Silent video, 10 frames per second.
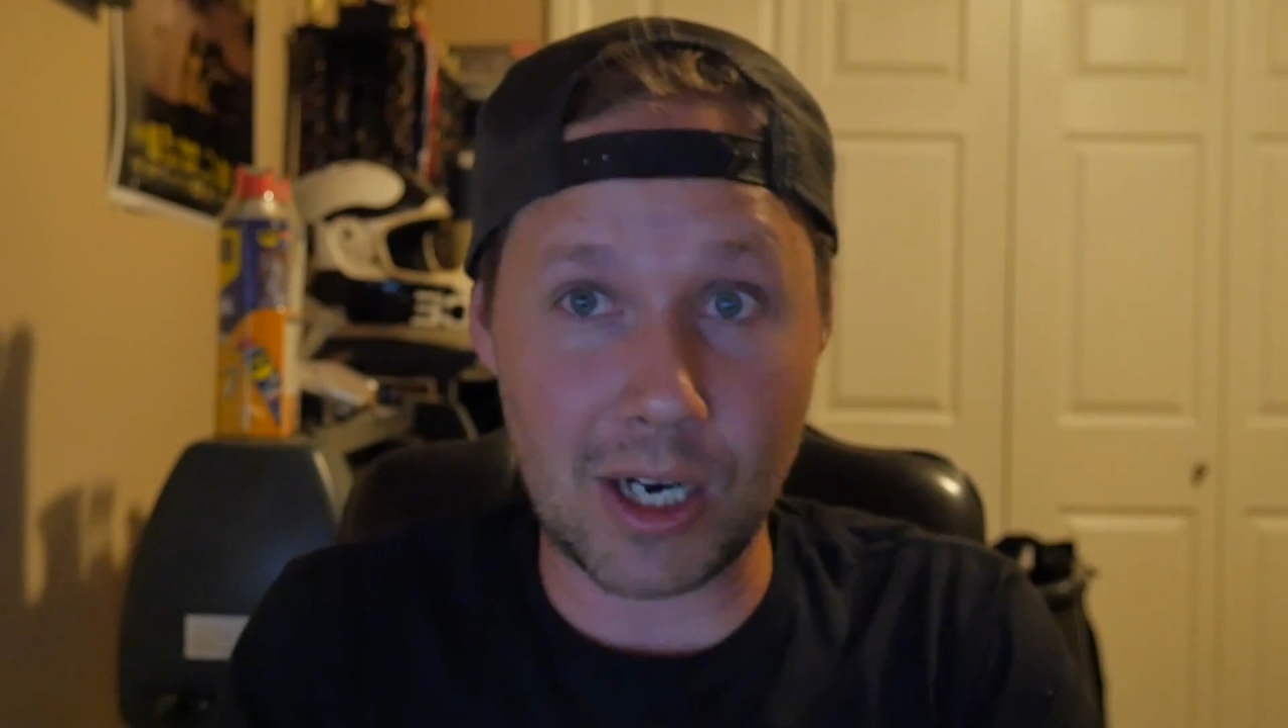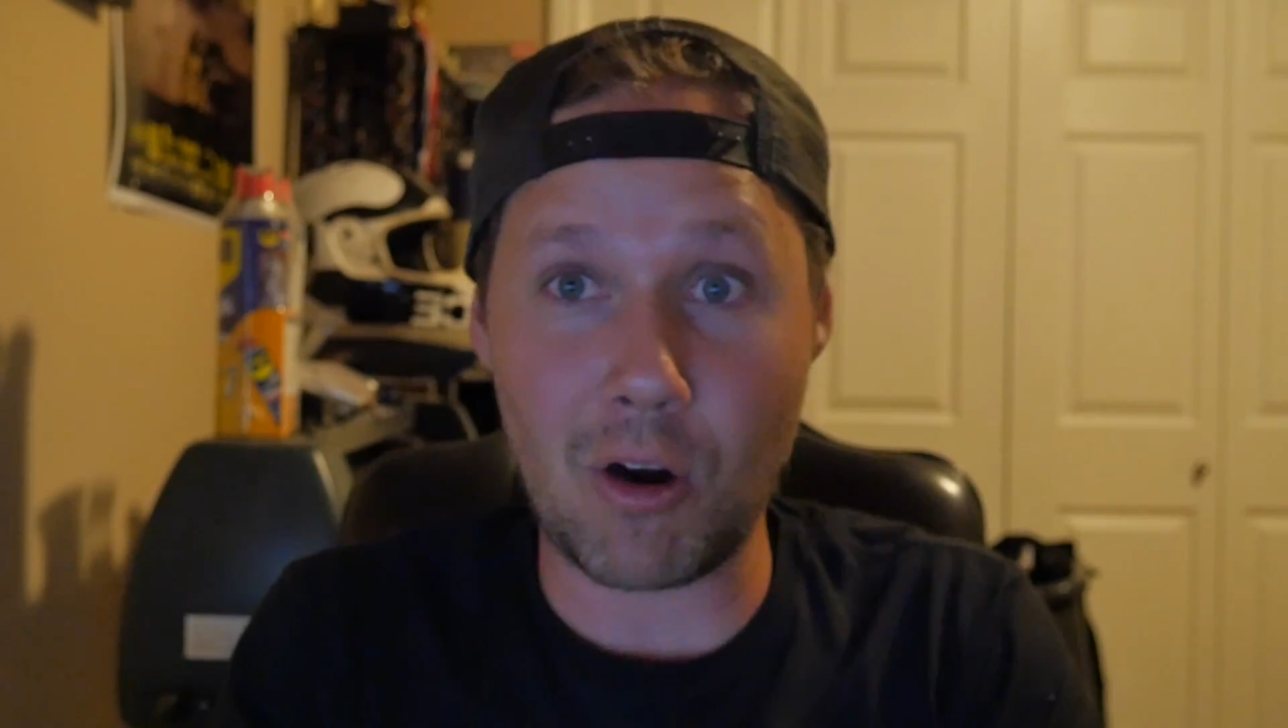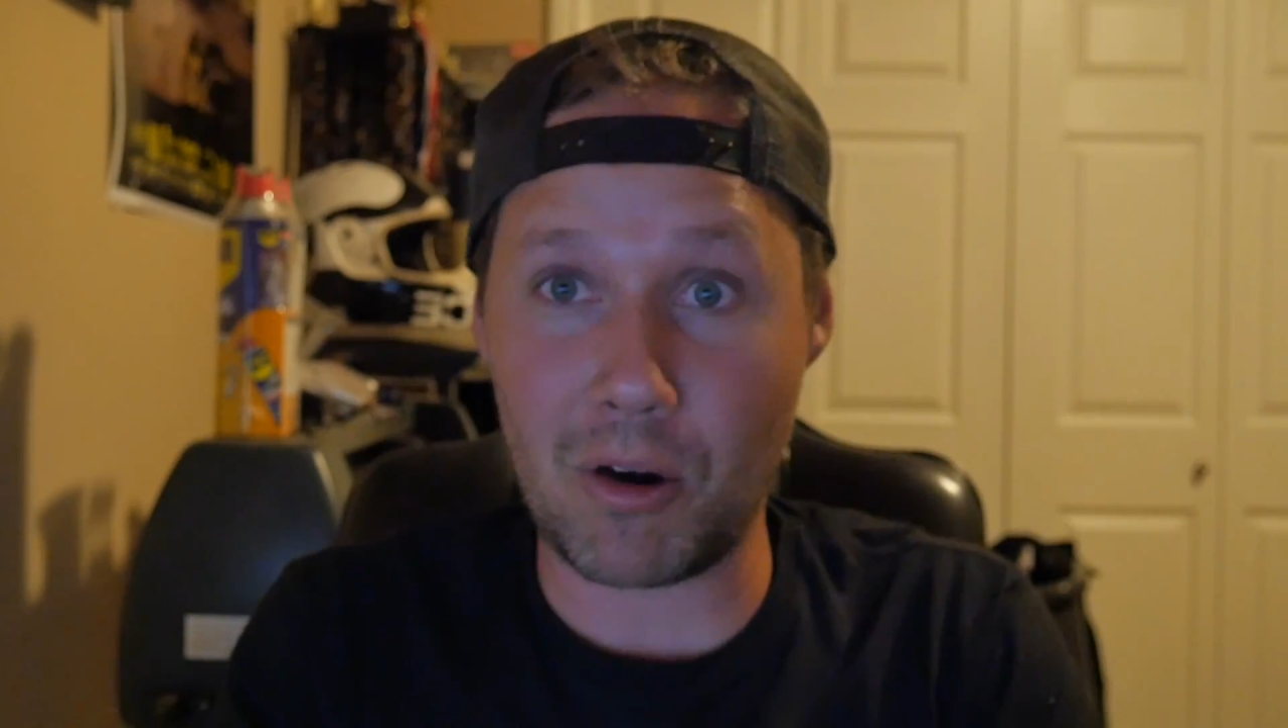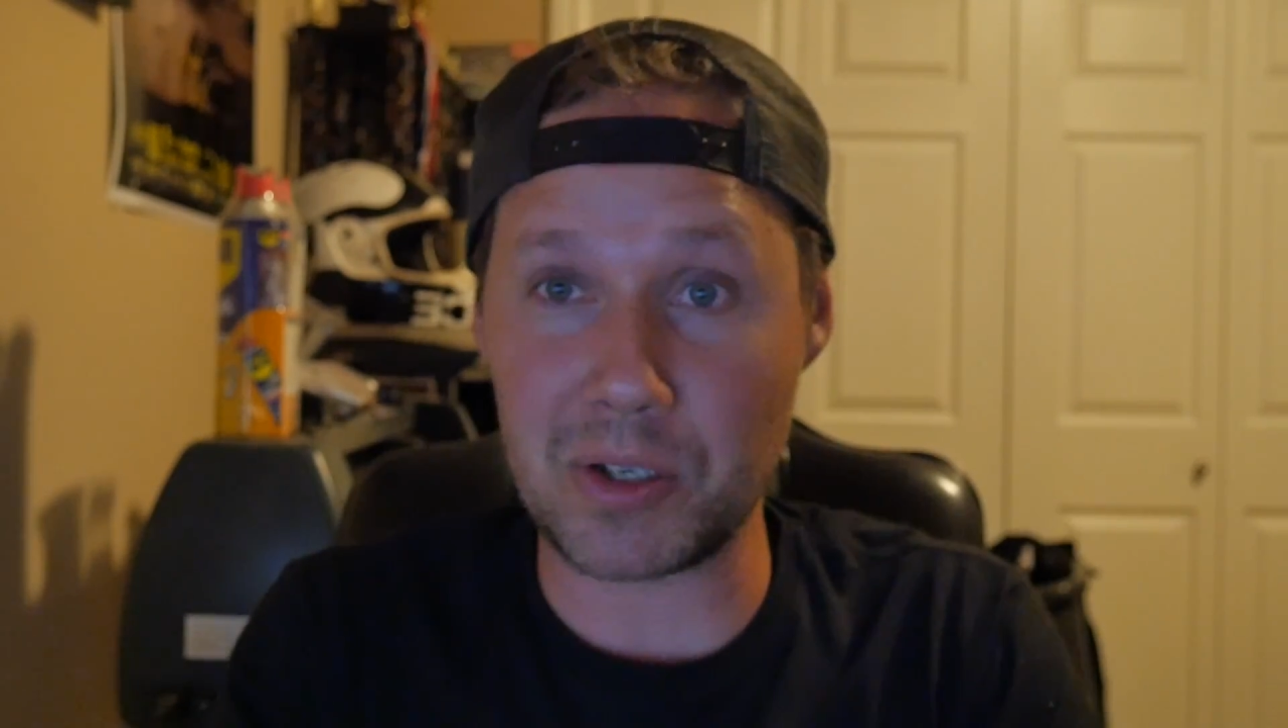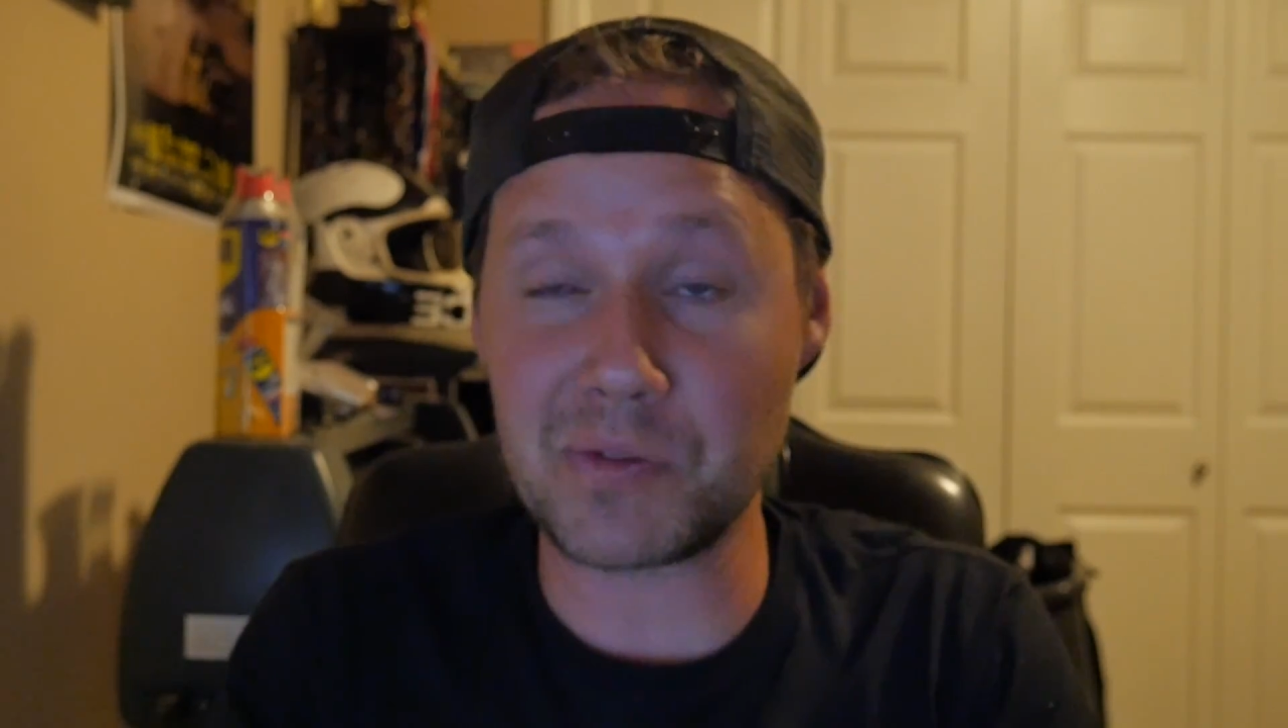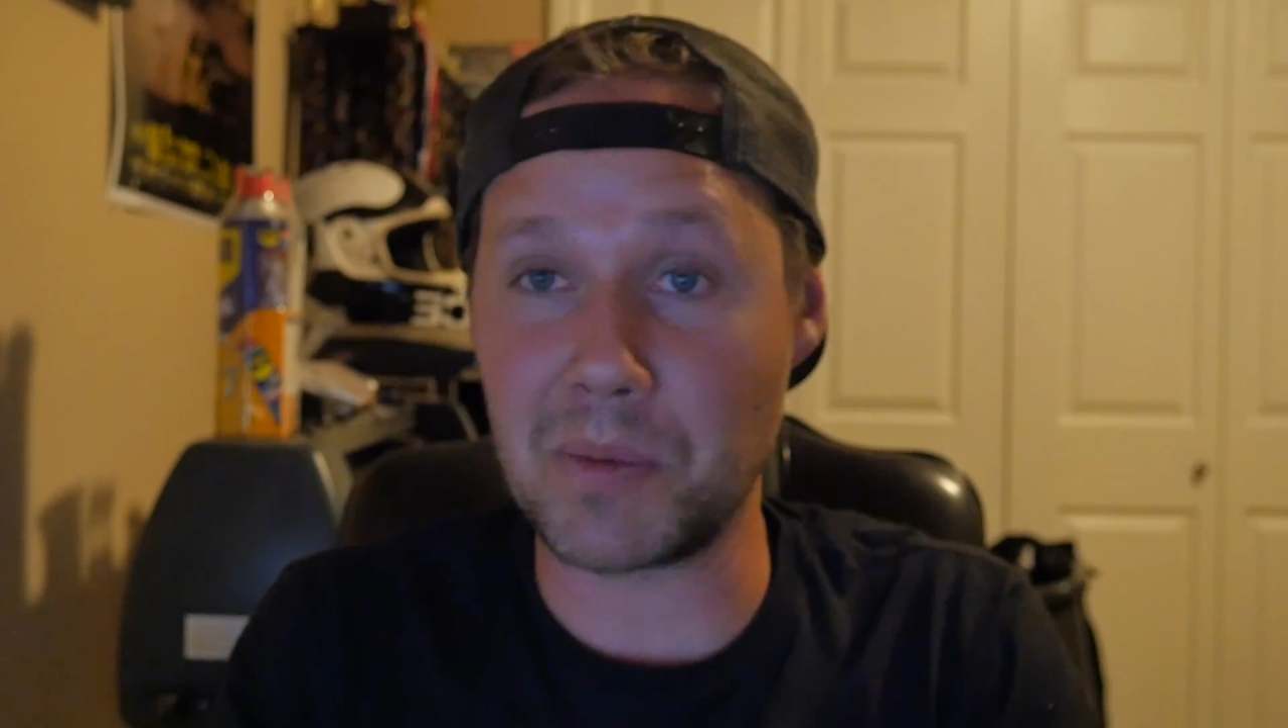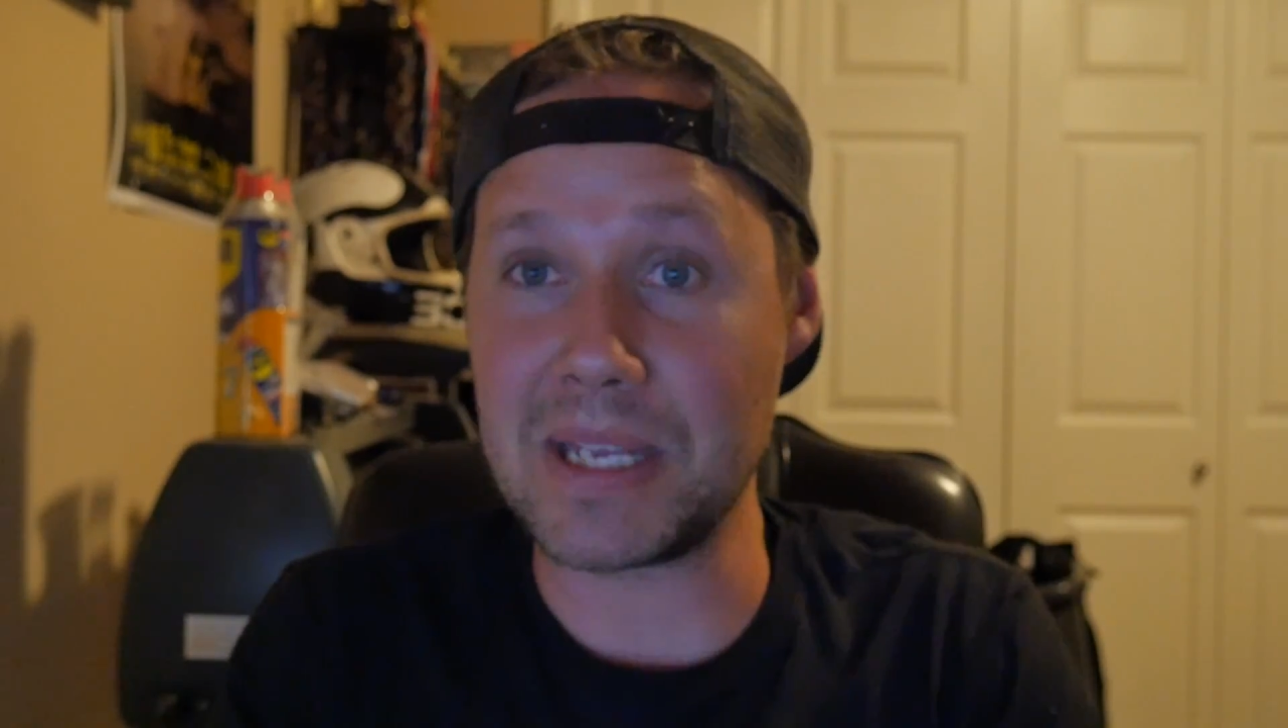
cars from